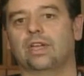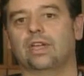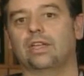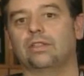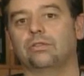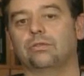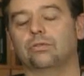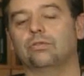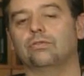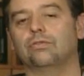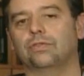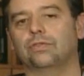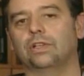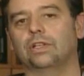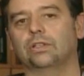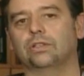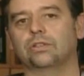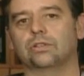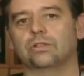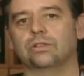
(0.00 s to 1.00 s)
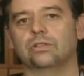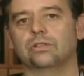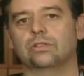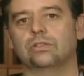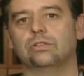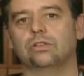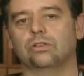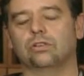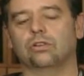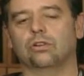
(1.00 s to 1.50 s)
than through
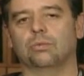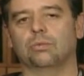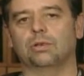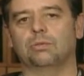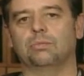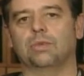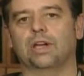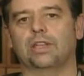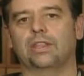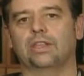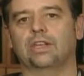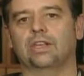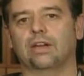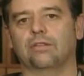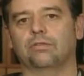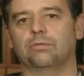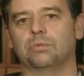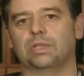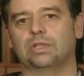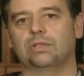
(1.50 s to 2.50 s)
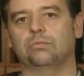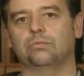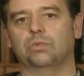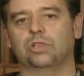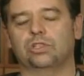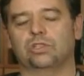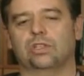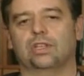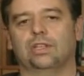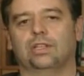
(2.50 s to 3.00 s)
filters determined by the government in
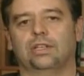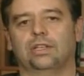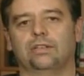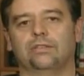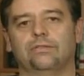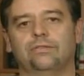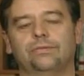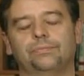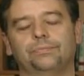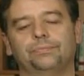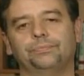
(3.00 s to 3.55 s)
which they live.